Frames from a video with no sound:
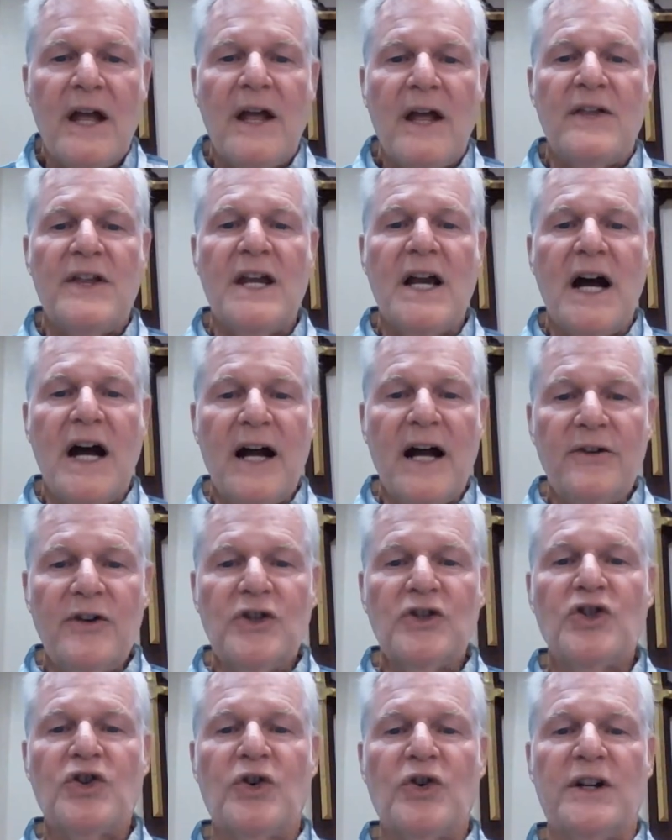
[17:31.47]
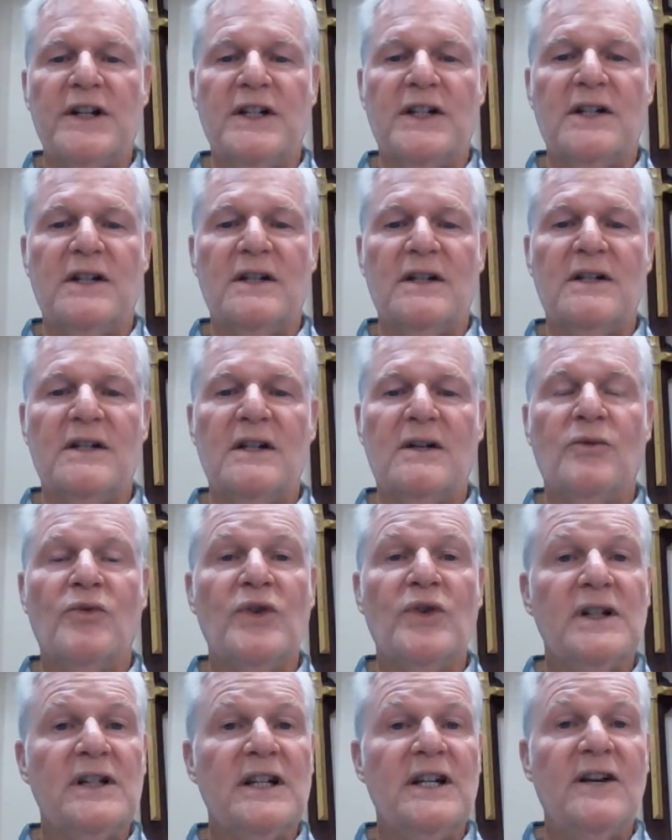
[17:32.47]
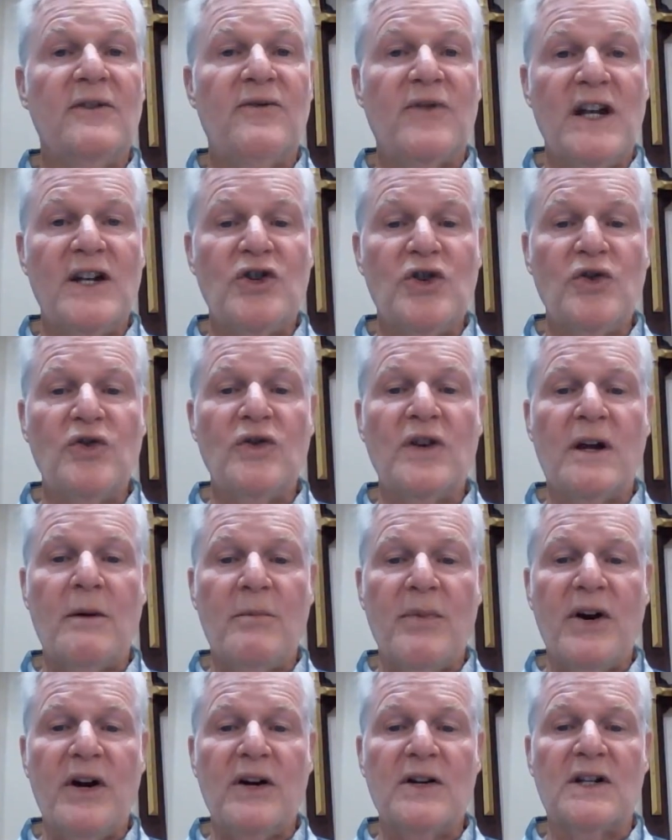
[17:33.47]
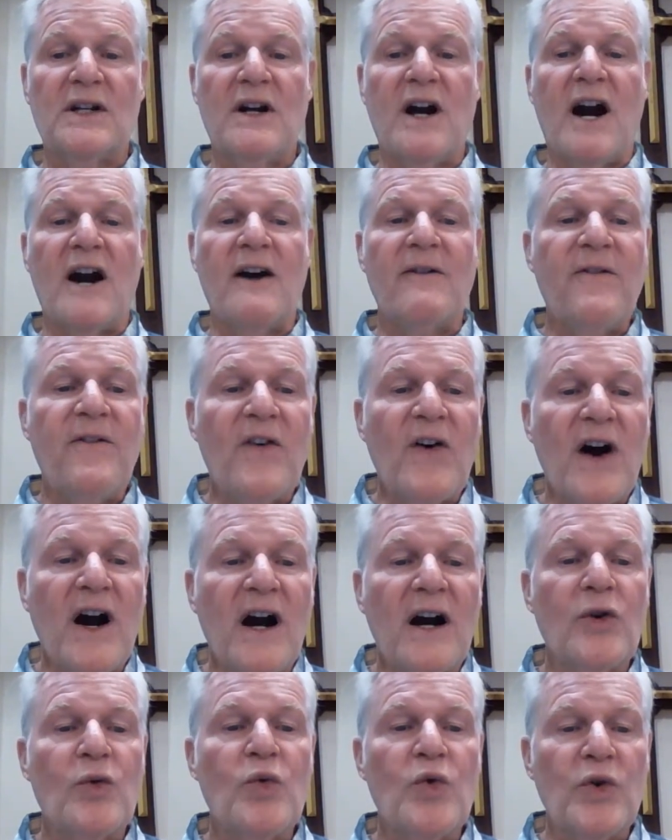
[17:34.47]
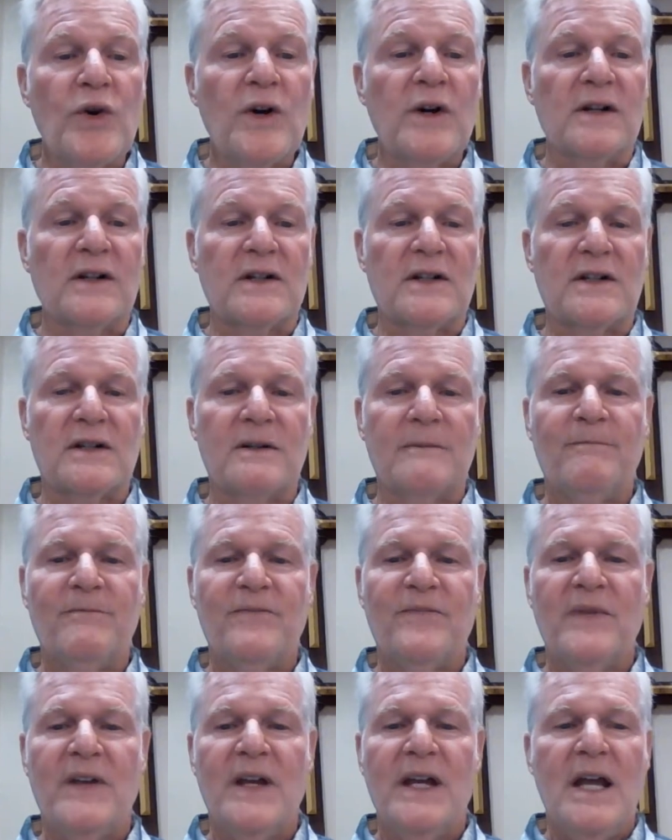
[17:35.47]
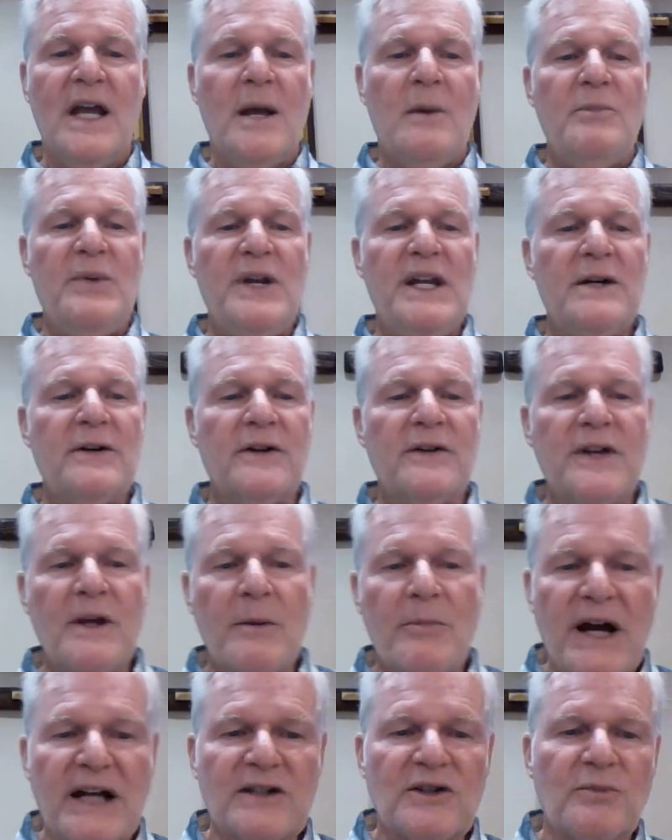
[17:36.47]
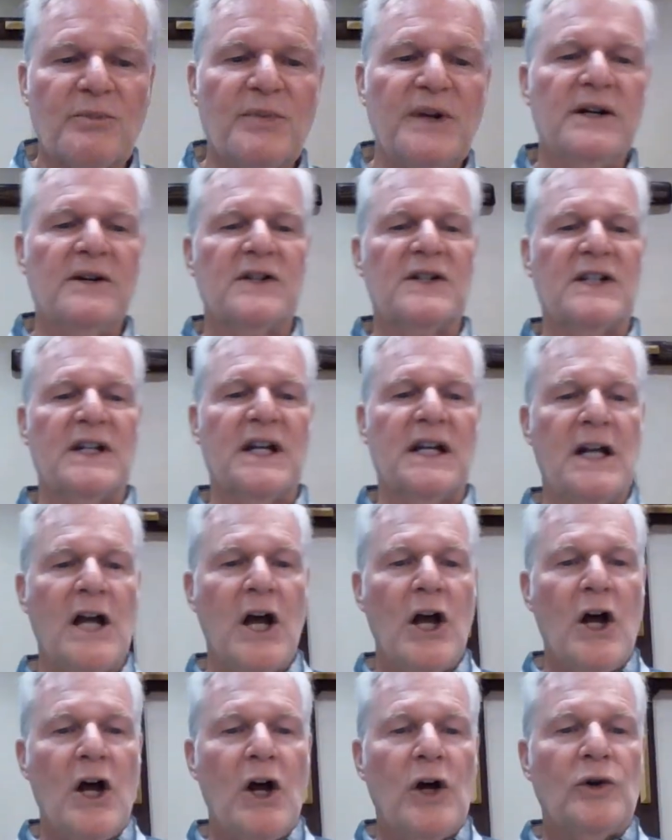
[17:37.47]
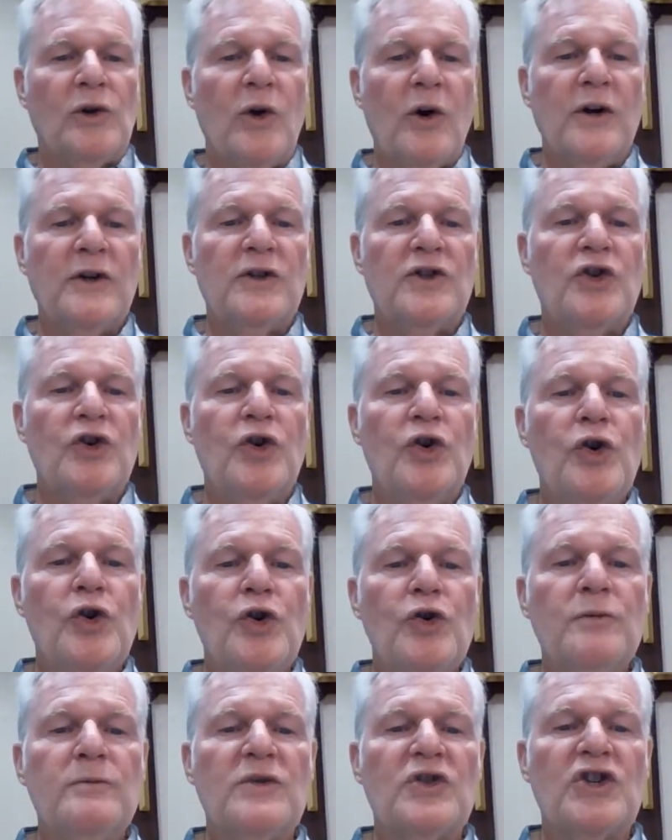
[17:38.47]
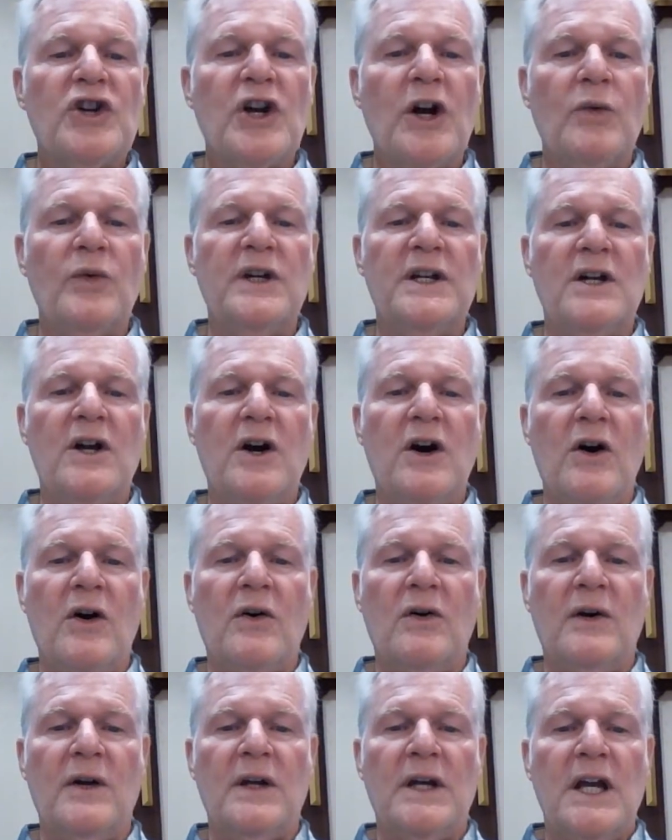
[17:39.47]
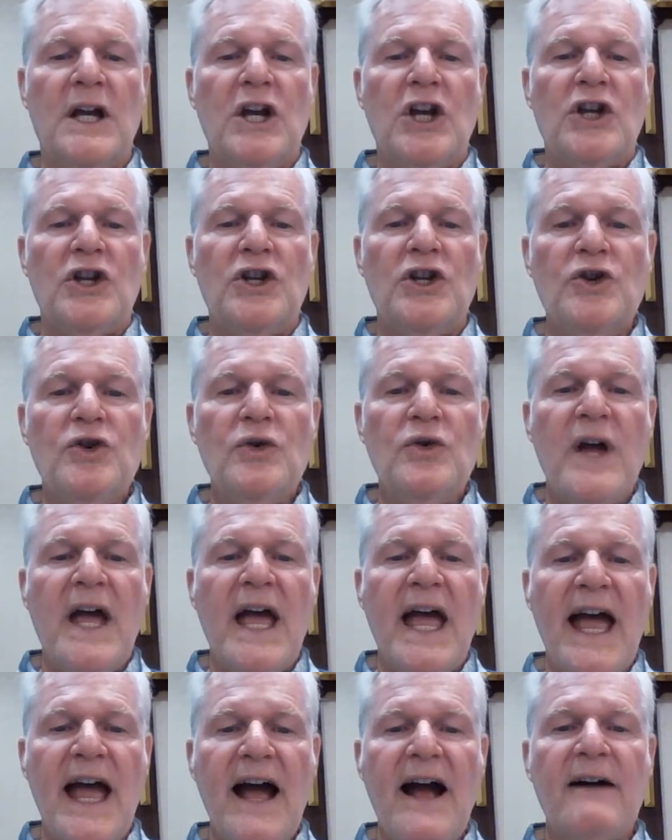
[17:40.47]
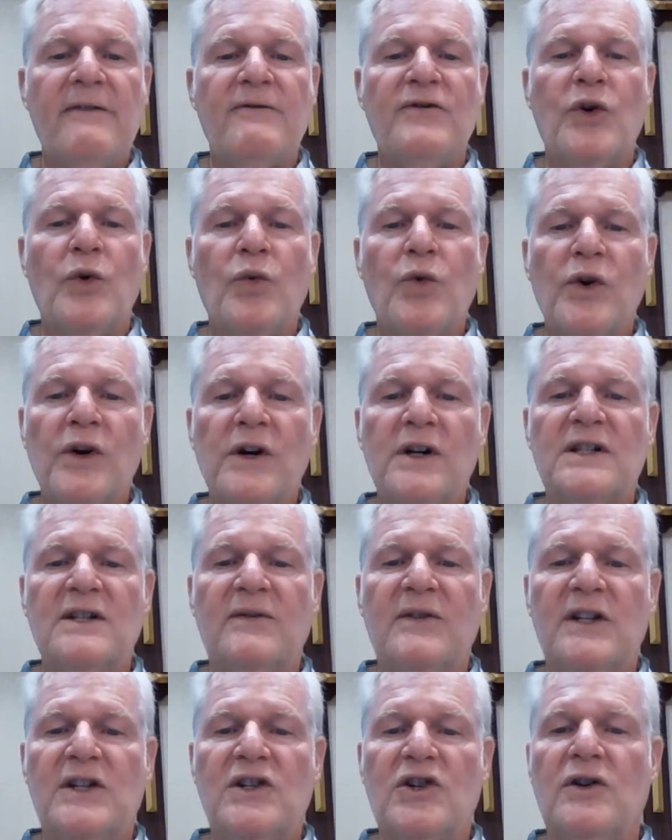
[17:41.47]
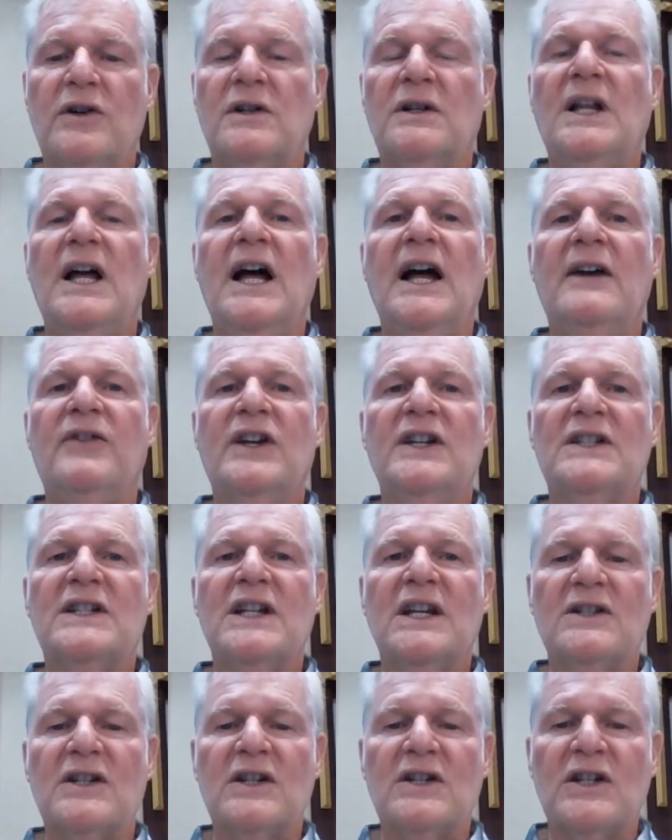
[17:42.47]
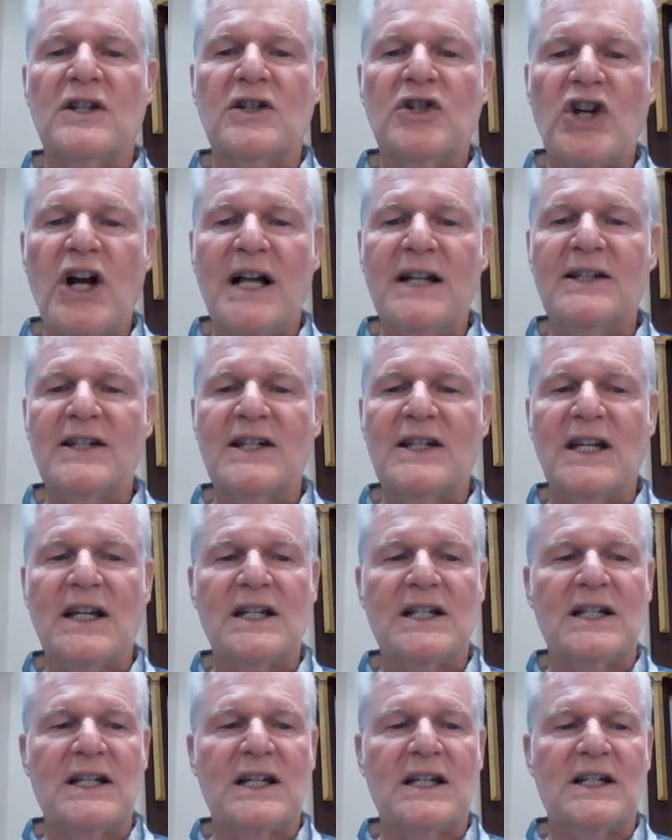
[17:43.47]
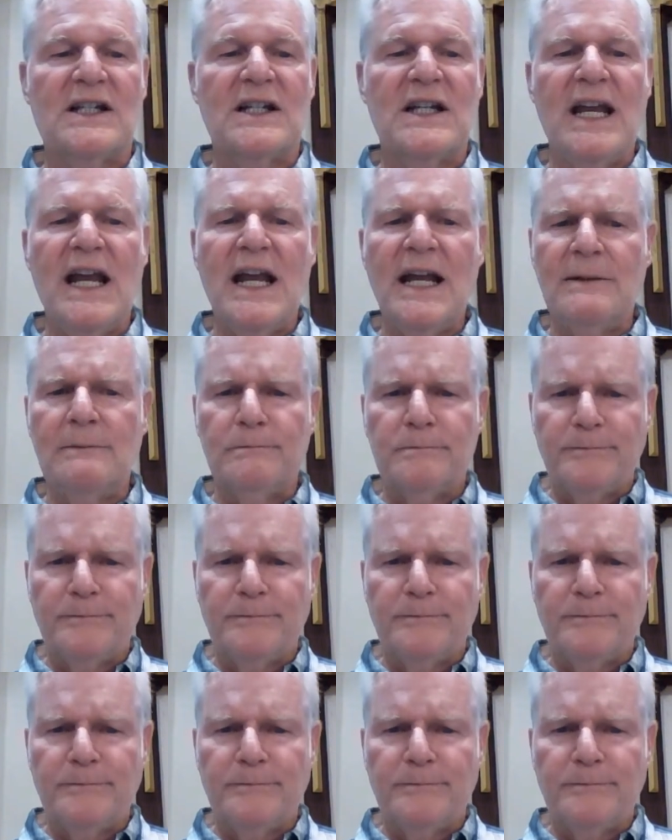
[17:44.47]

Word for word: The other choices, really, if they do the comparison, are far worse. Peter, the Apostle Peter said, Lord, to whom shall we go? You have the words of eternal life. He says this in John 6 68.